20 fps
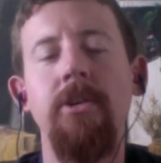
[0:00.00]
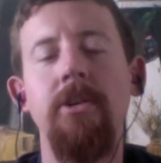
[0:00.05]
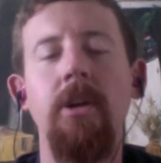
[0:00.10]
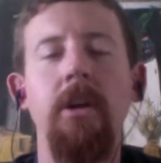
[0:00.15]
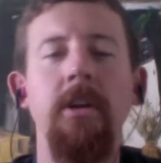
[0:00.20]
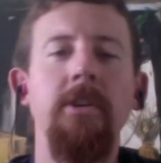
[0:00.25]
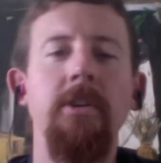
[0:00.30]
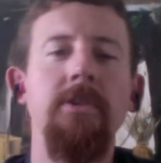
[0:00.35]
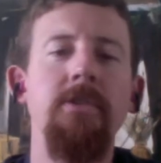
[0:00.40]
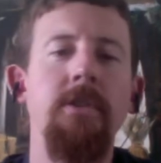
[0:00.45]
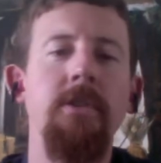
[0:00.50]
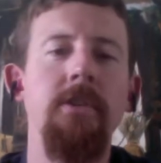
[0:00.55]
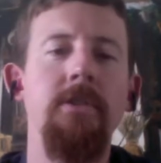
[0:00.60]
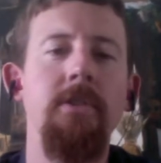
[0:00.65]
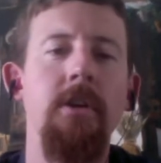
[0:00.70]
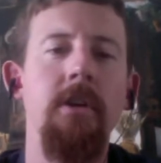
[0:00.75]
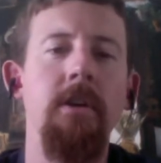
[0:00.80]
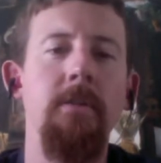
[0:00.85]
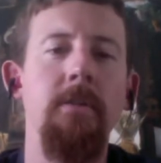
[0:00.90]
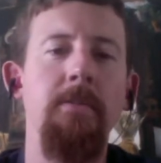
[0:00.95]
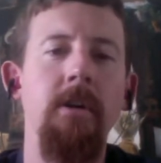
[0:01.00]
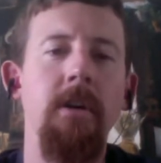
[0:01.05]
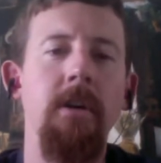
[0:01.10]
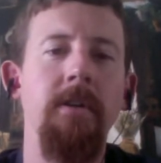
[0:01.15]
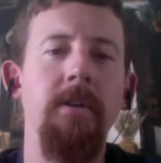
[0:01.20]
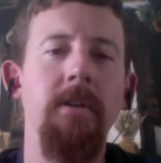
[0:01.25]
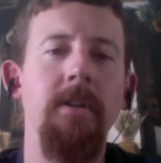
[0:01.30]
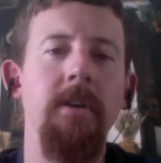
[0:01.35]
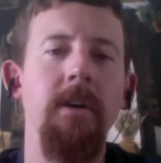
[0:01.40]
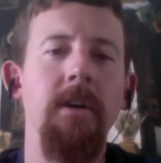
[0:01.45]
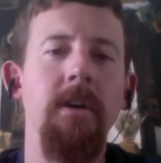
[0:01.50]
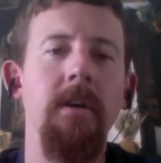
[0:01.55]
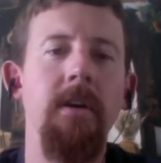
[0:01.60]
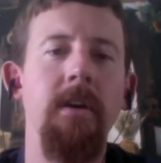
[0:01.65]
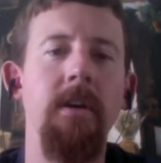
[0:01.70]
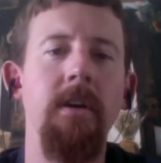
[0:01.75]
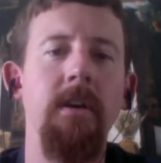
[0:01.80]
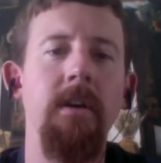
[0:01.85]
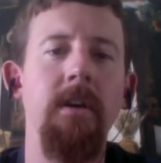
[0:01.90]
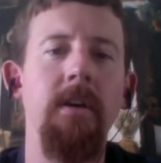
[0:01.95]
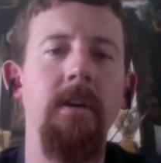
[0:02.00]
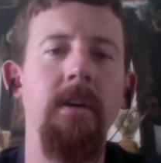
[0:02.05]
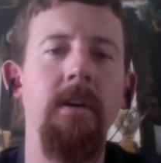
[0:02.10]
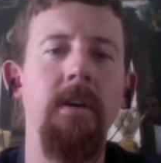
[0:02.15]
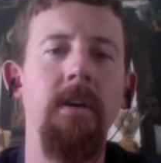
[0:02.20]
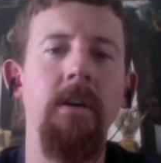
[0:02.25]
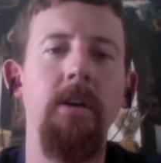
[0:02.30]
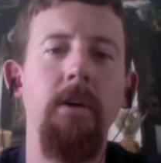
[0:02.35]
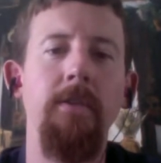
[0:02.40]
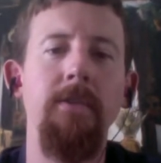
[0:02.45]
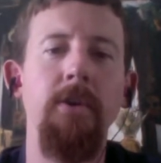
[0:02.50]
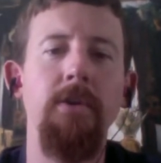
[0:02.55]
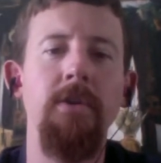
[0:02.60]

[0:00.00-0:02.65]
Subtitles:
talking to your target market right there. You know, if you